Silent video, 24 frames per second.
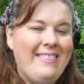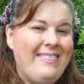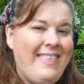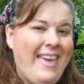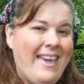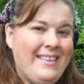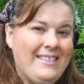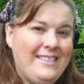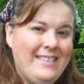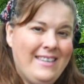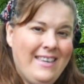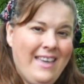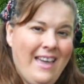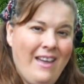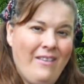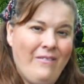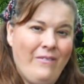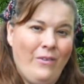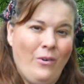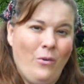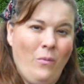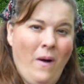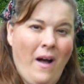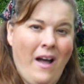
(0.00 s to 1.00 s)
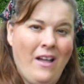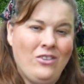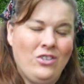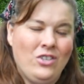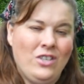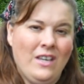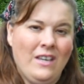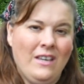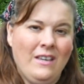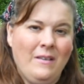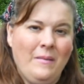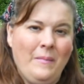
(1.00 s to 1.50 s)
Thanks again for
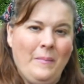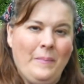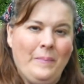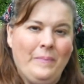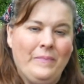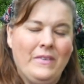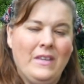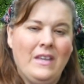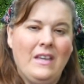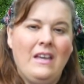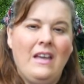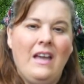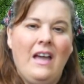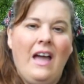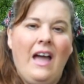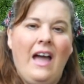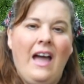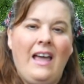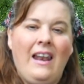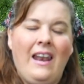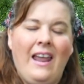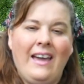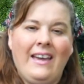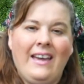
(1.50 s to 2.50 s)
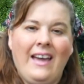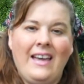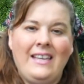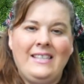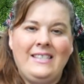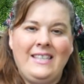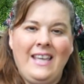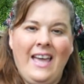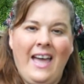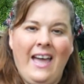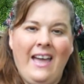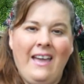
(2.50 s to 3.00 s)
watching. And like I
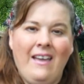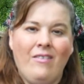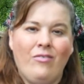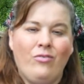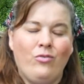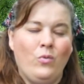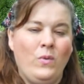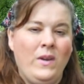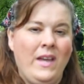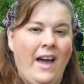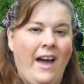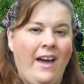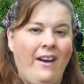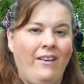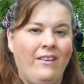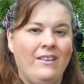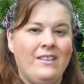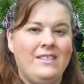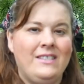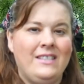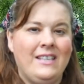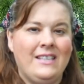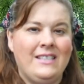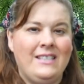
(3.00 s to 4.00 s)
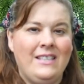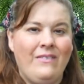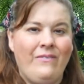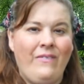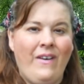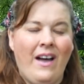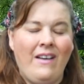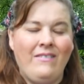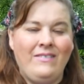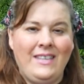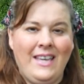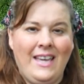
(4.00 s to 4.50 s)
say,
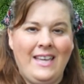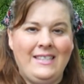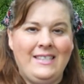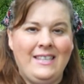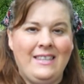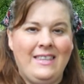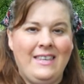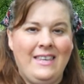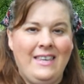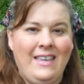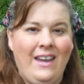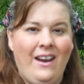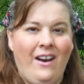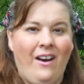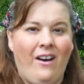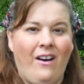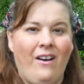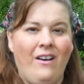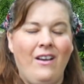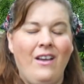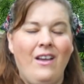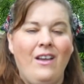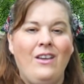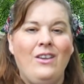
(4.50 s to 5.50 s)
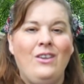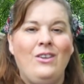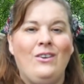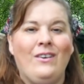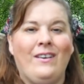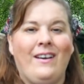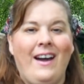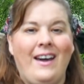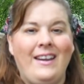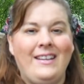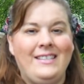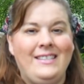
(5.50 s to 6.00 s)
365 days of the year,
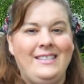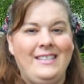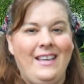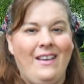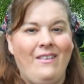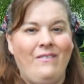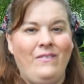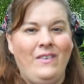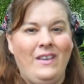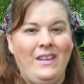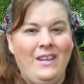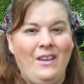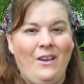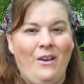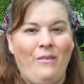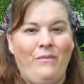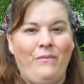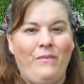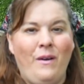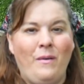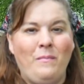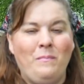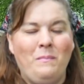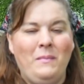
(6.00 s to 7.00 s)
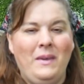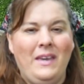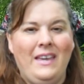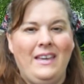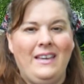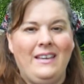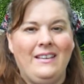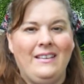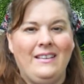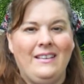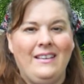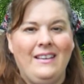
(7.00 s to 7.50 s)
you're going to see a video from
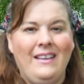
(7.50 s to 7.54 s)
me.